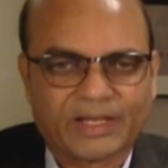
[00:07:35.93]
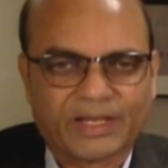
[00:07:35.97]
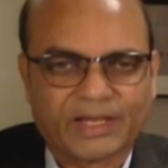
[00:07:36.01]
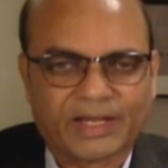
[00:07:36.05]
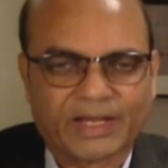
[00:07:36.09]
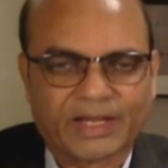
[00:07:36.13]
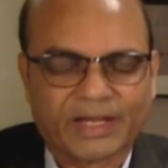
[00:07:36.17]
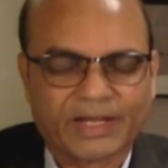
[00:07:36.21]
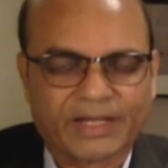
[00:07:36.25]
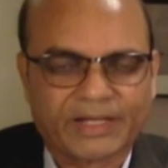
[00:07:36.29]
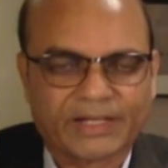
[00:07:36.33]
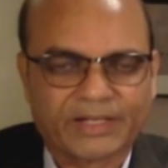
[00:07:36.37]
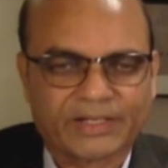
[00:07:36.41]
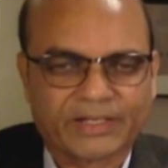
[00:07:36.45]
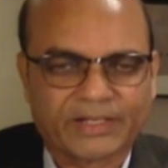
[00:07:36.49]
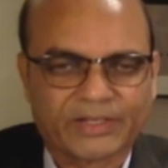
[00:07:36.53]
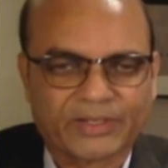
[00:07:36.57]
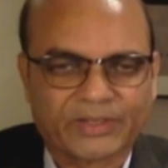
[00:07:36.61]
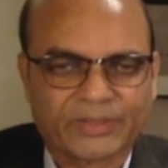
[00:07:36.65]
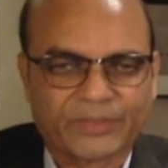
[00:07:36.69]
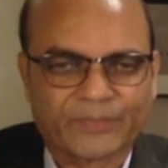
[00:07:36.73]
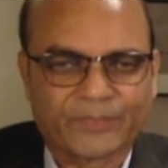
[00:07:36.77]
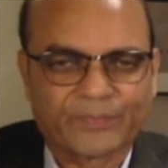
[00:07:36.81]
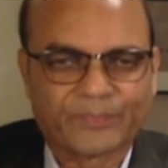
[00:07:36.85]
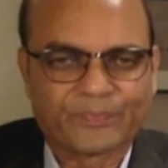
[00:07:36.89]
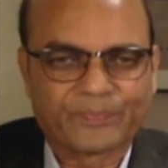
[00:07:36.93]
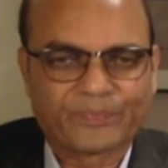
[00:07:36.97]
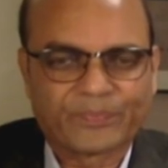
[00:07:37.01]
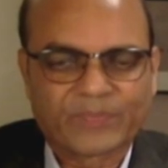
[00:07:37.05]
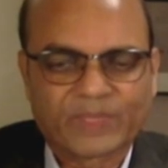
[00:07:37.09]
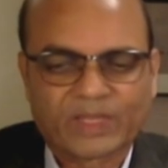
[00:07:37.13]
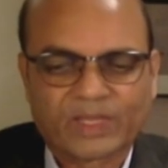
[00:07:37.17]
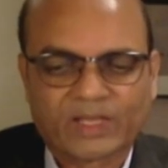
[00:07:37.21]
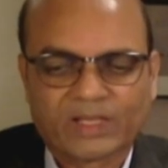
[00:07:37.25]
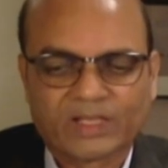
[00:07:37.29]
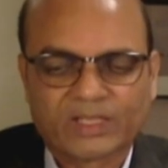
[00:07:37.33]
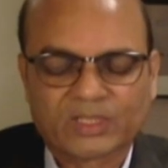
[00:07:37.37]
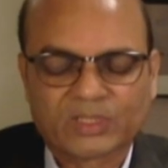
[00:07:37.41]
And uh,
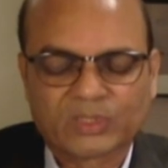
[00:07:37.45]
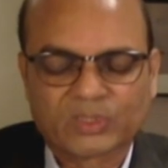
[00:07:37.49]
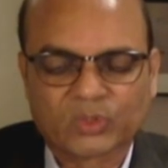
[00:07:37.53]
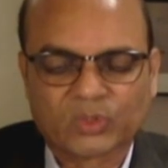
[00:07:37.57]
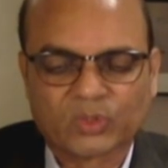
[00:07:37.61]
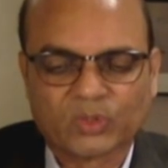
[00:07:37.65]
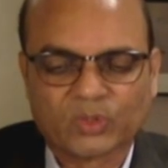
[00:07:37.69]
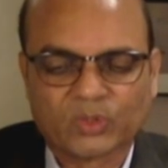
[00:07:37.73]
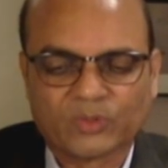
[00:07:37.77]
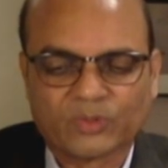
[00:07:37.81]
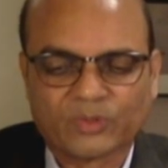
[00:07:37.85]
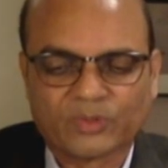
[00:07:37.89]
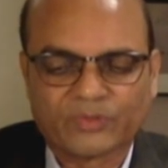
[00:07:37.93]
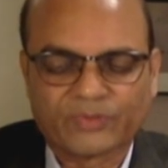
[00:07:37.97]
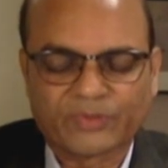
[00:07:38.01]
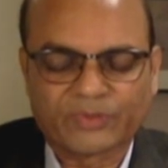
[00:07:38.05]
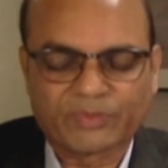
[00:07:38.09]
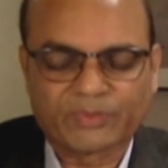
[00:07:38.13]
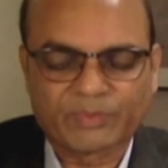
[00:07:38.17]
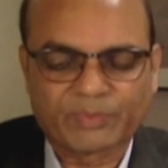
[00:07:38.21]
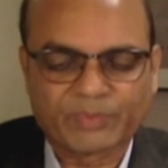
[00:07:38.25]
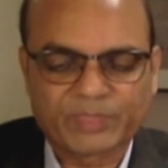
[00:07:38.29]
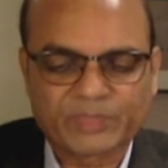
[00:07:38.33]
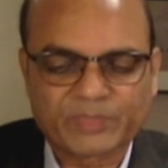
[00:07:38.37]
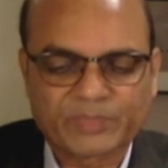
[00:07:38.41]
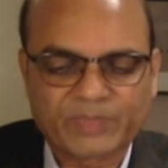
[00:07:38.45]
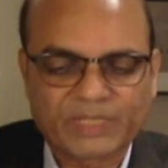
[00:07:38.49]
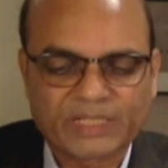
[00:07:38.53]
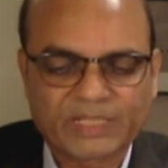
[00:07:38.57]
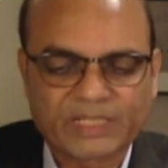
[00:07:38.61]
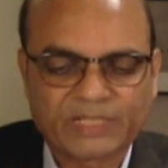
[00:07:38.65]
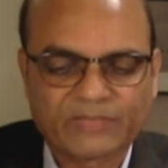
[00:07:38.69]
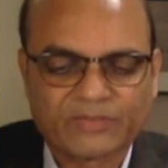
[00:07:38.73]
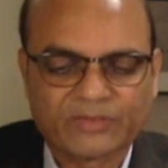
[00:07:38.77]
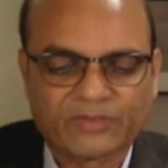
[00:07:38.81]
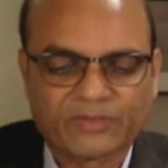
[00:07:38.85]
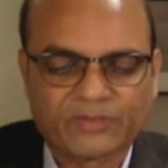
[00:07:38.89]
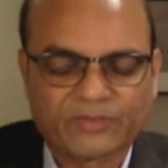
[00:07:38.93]
so, from the
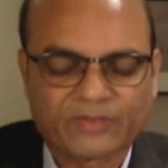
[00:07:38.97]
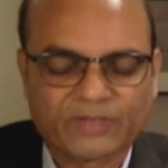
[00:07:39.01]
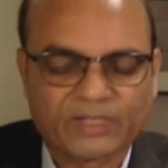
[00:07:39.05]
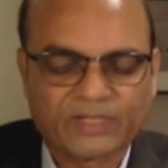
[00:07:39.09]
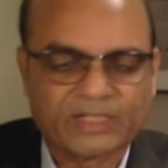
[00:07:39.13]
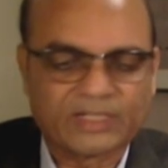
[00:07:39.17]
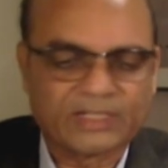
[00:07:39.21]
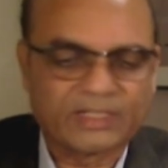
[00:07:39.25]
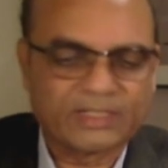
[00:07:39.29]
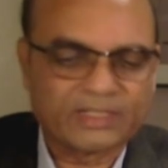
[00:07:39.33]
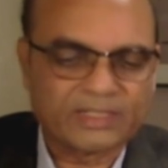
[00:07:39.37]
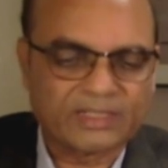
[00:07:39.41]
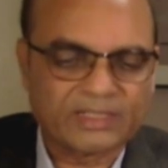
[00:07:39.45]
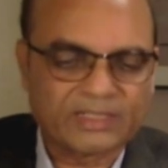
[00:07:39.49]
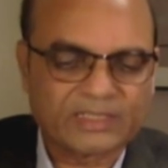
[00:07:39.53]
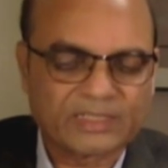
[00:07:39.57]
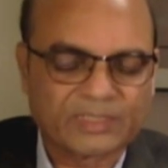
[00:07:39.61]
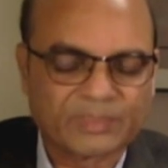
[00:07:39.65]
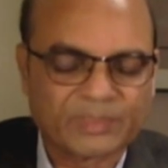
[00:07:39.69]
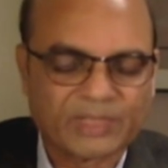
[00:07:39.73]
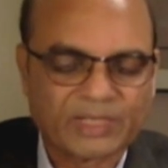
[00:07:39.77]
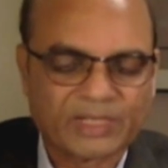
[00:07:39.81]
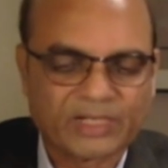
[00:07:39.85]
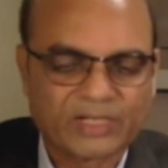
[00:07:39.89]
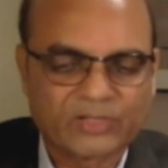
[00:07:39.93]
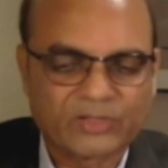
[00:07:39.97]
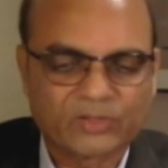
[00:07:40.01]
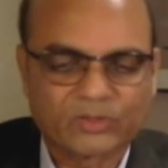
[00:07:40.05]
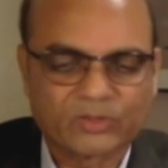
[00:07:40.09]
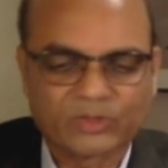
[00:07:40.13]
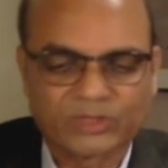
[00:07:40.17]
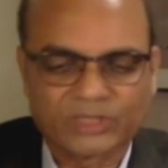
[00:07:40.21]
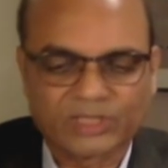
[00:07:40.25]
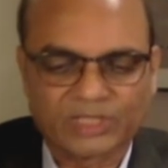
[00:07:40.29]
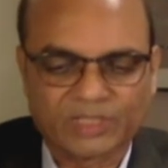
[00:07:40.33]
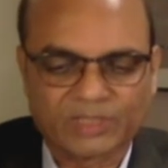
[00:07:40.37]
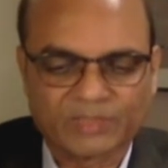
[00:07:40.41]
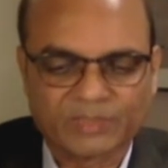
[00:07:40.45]
perspective of it is similar to
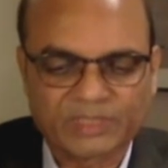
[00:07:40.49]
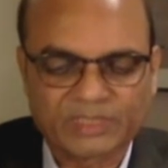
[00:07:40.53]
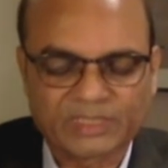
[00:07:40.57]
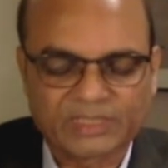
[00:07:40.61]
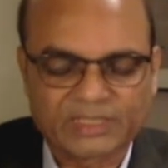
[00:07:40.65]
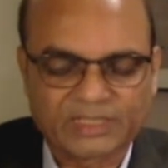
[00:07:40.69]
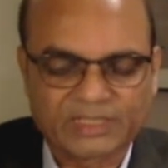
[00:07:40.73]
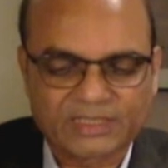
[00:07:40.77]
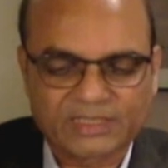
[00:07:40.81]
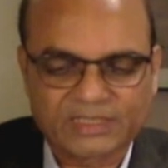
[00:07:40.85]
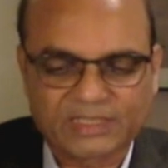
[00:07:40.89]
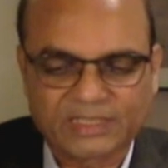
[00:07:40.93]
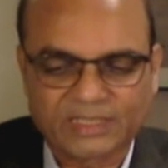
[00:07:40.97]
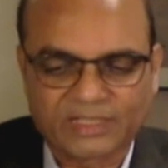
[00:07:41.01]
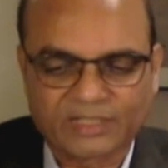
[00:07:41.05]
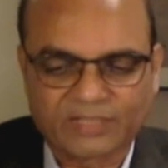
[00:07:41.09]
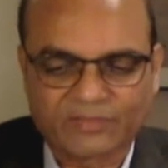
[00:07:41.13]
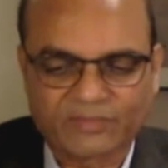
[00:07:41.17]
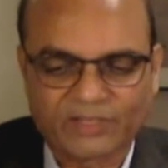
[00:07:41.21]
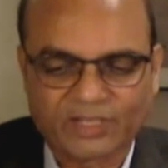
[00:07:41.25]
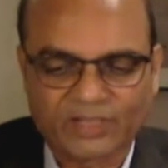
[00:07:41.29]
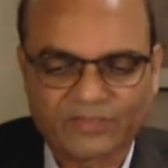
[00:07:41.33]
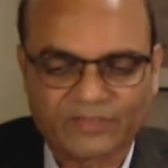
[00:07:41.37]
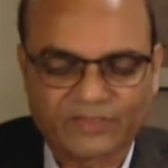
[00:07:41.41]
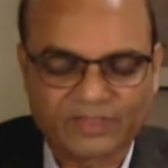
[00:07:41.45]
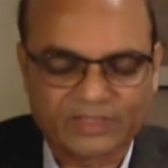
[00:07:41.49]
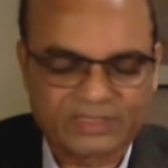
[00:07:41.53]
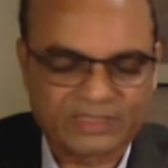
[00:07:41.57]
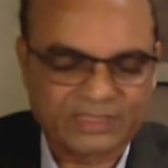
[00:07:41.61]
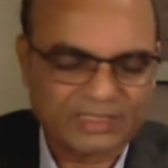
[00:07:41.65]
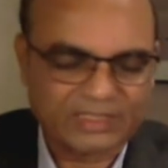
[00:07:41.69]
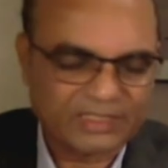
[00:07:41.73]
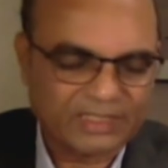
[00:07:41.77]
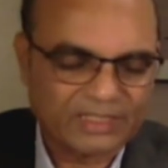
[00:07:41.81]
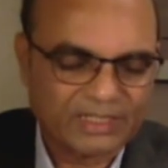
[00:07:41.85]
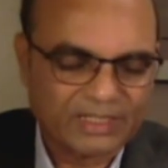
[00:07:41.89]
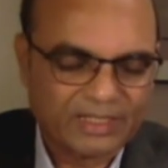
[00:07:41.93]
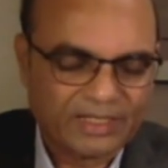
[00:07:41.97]
the EMS industry that we are
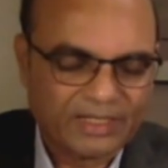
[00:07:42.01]
facing.